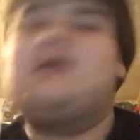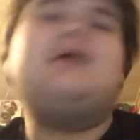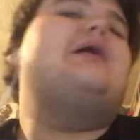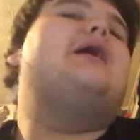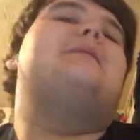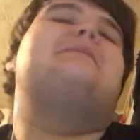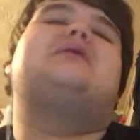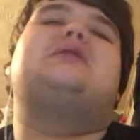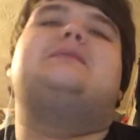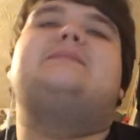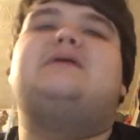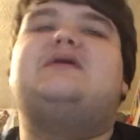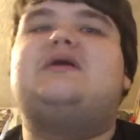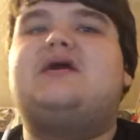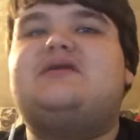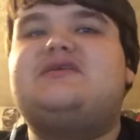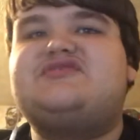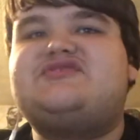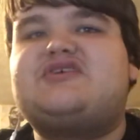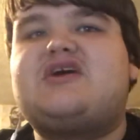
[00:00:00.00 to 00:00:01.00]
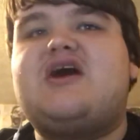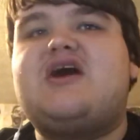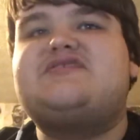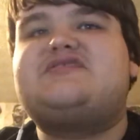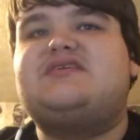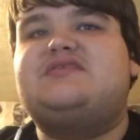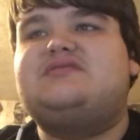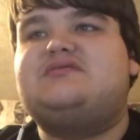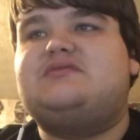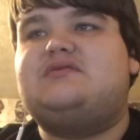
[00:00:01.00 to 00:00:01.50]
I'm going to be
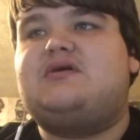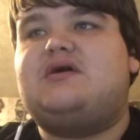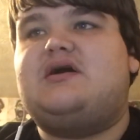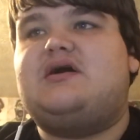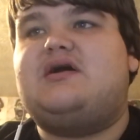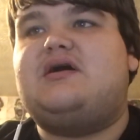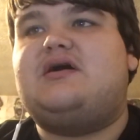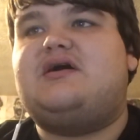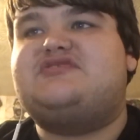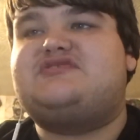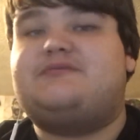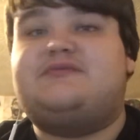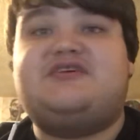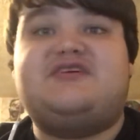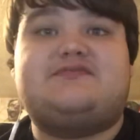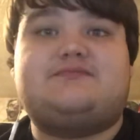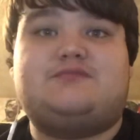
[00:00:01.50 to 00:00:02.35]
discussing some of these